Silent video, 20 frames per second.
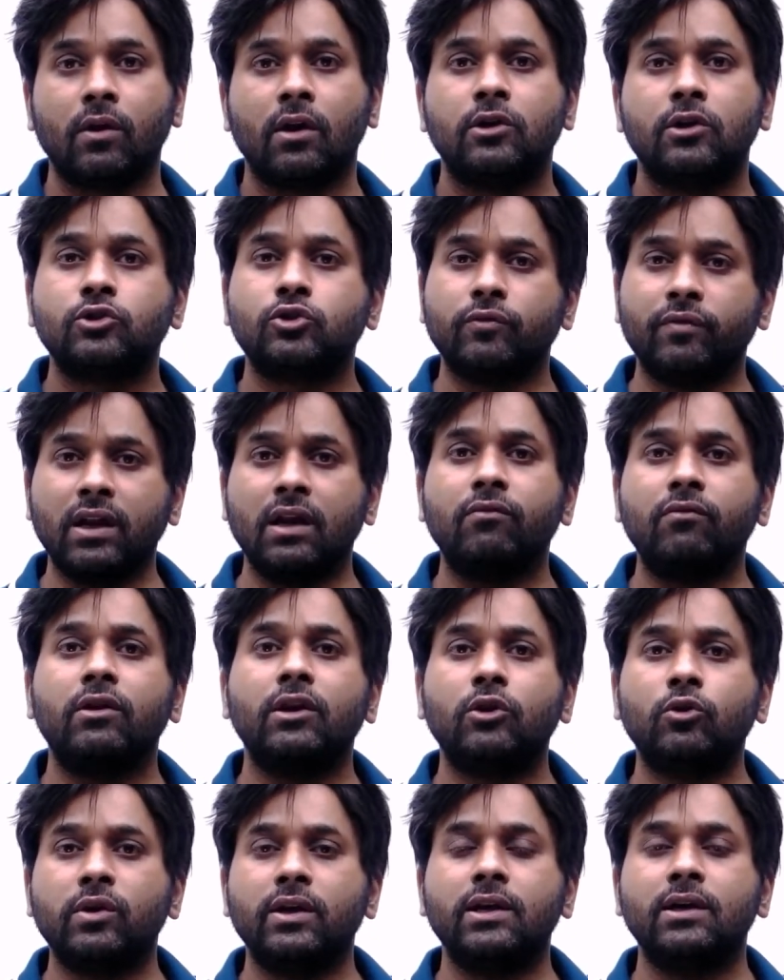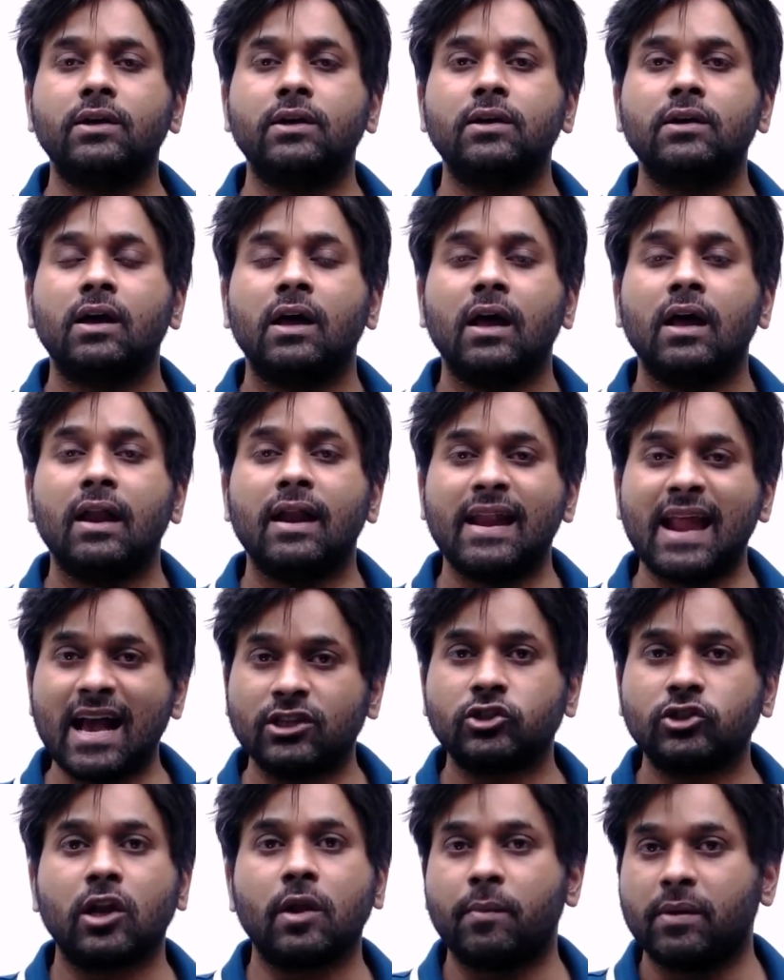So whenever you hear
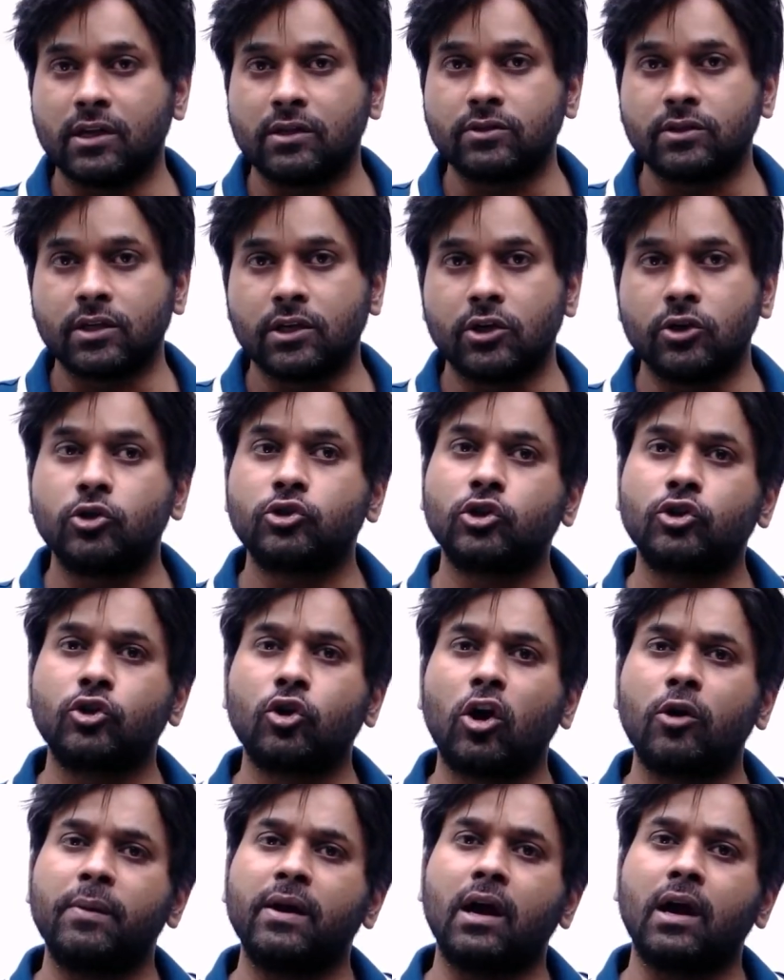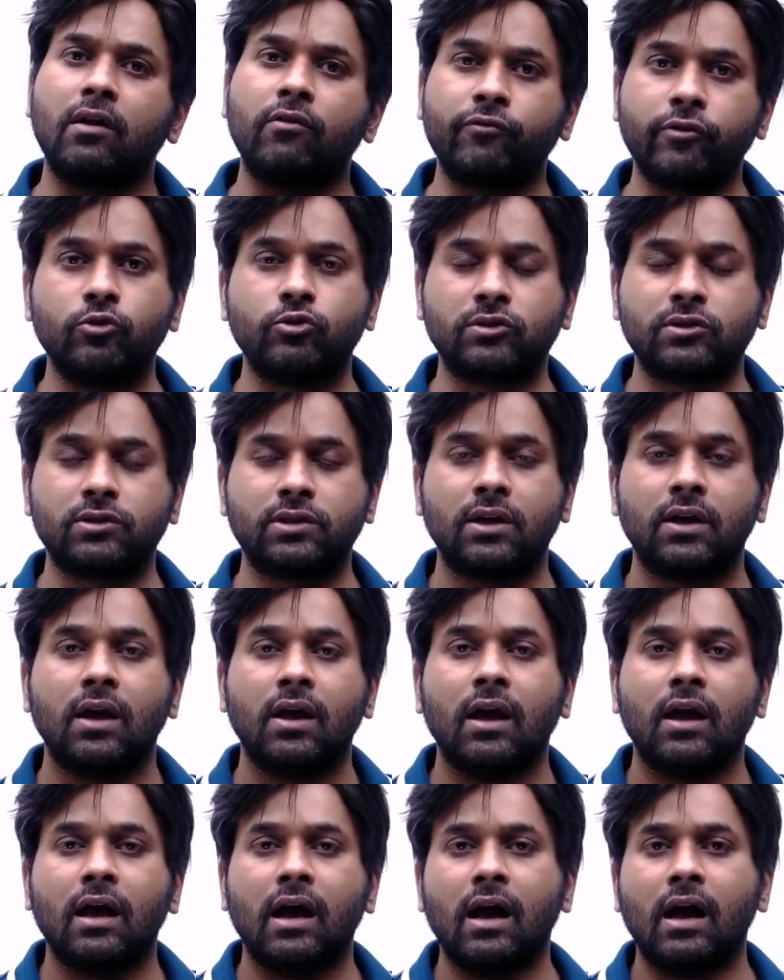national emergency, you should not be confused
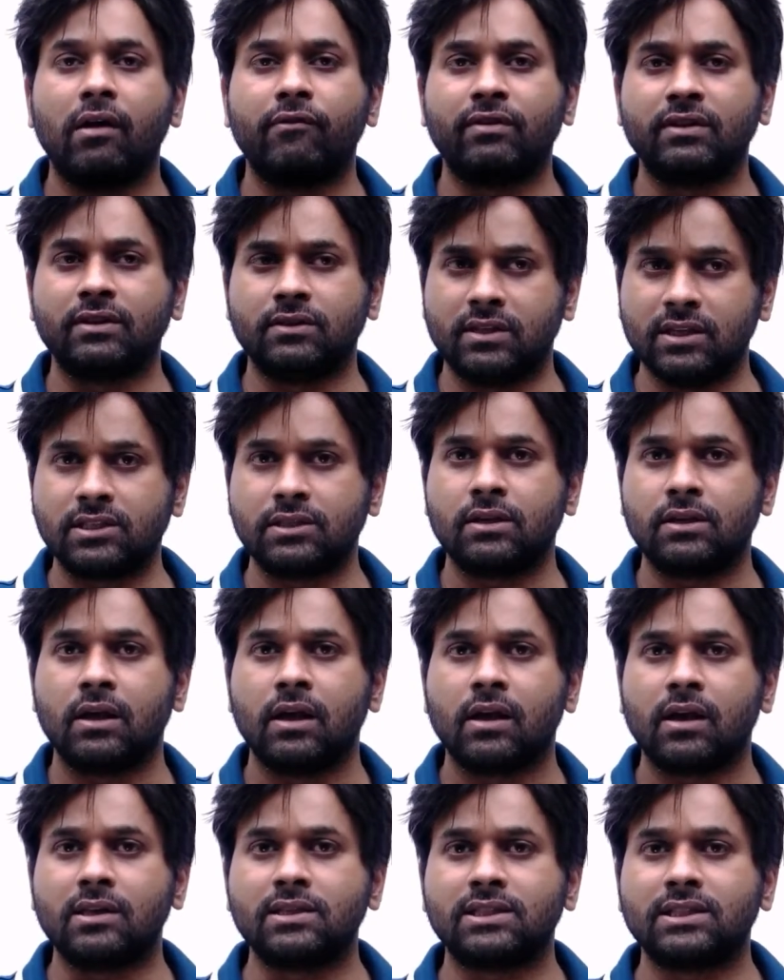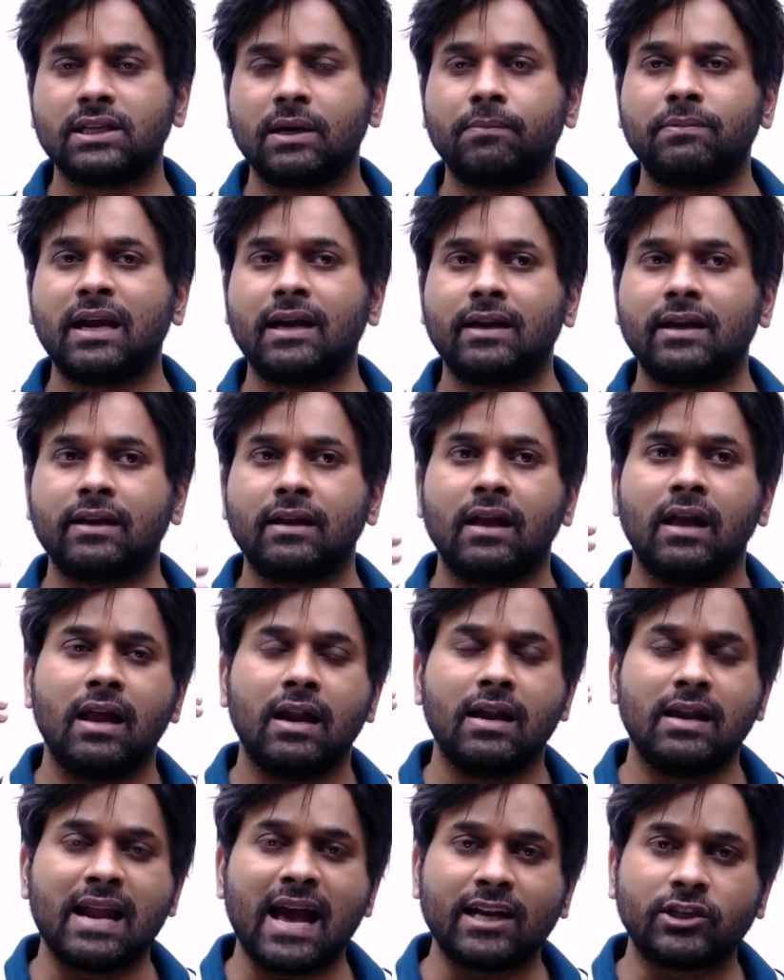with this concept that
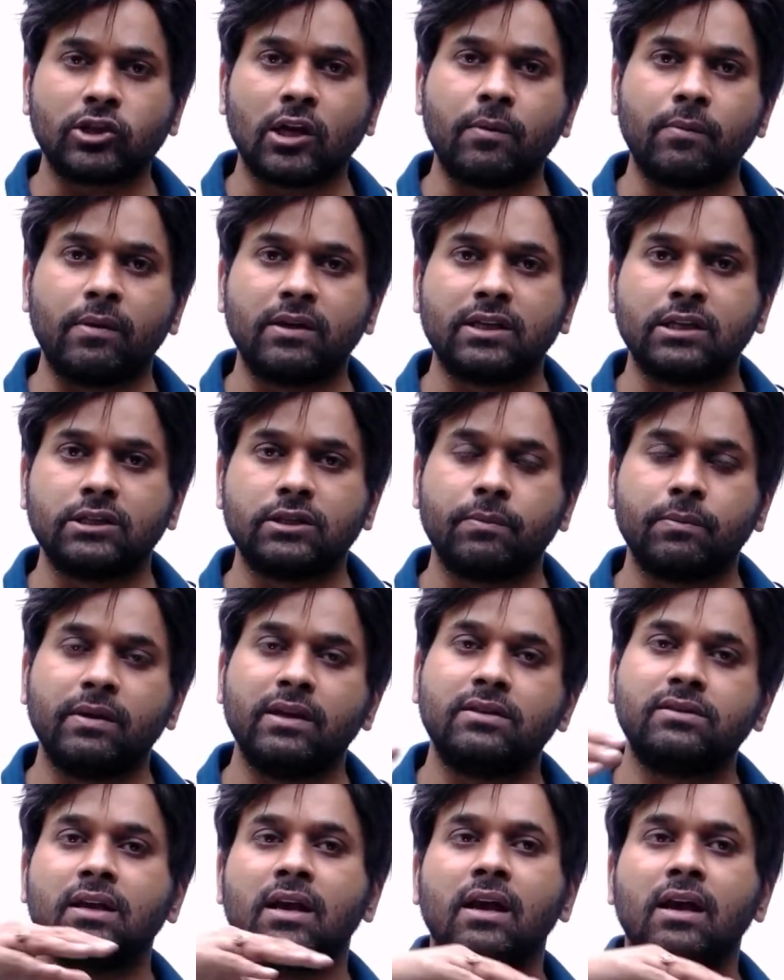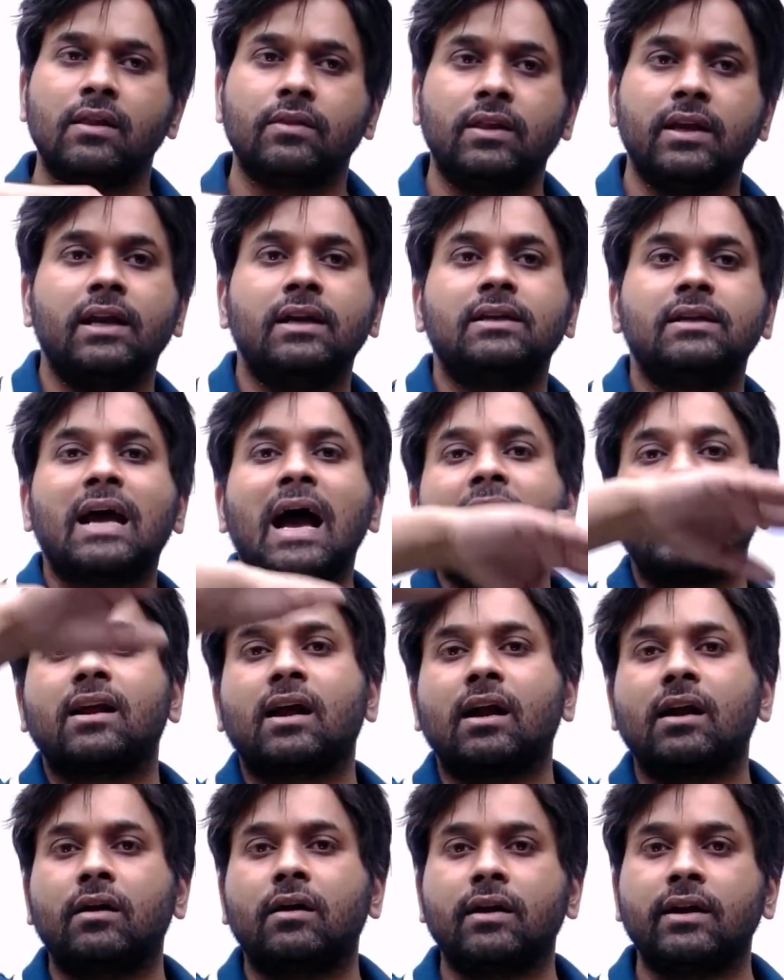national emergency means the entire
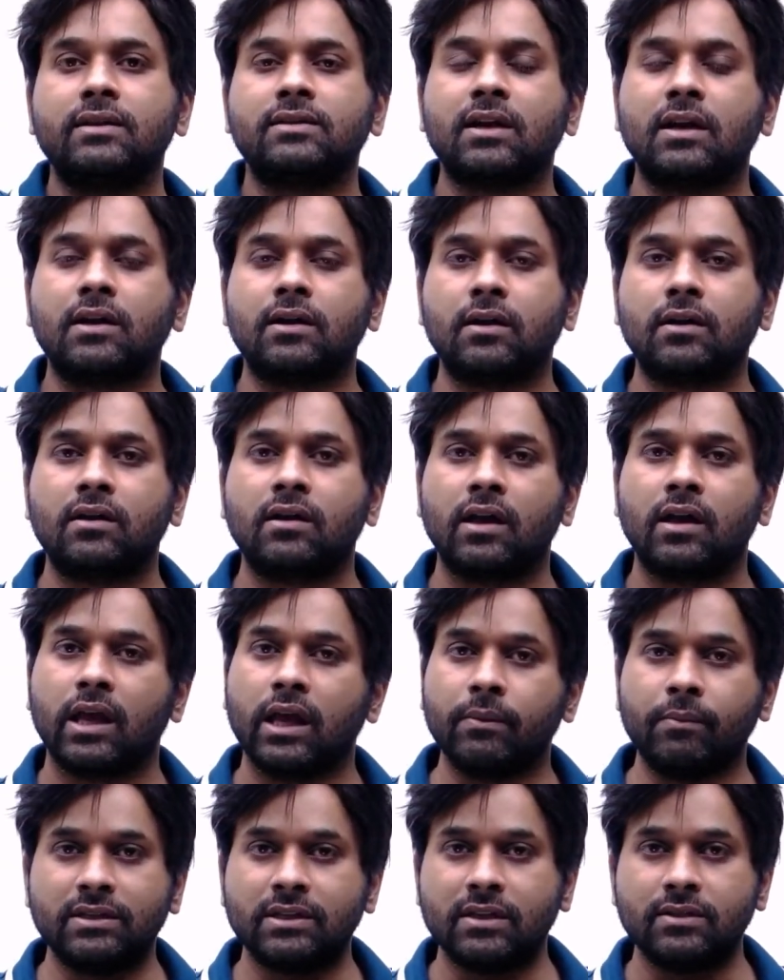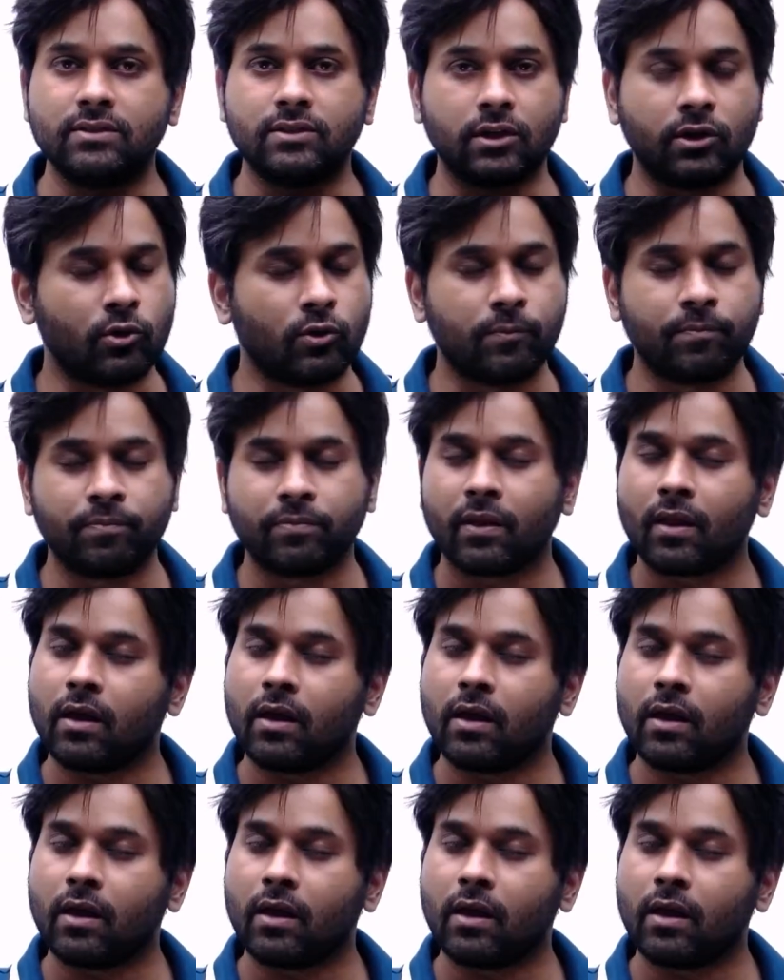country is under emergency. No,